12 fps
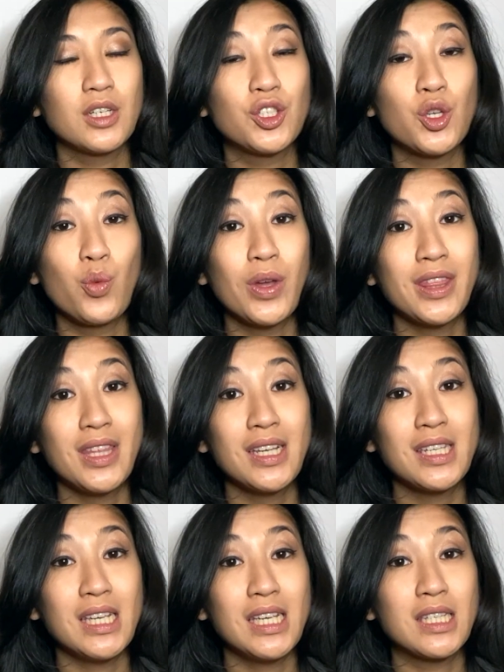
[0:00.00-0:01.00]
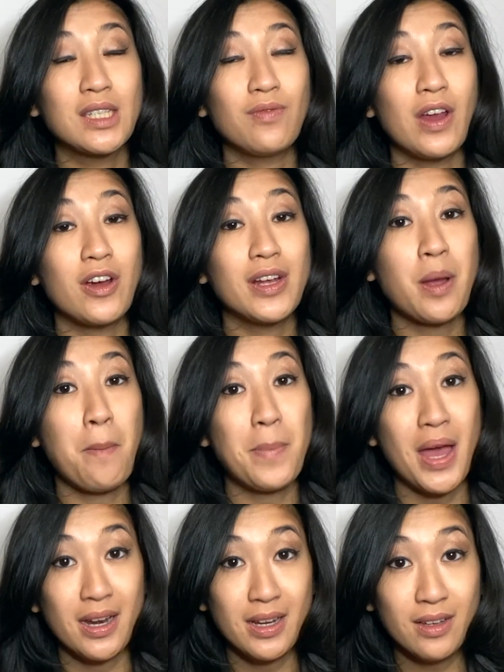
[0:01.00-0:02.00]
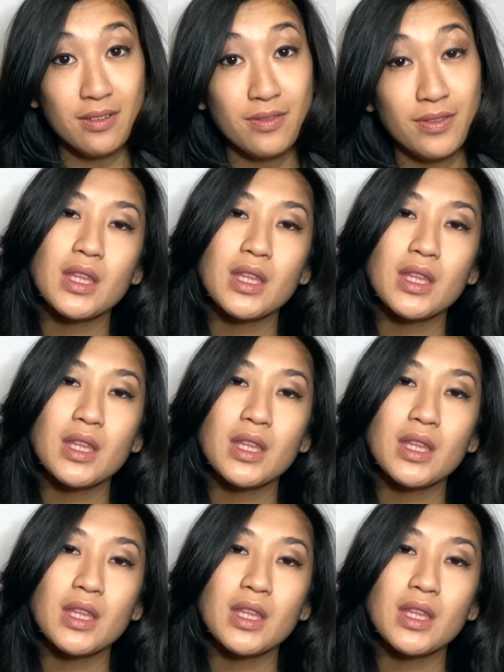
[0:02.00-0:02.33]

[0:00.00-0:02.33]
So with this, it's very competitive.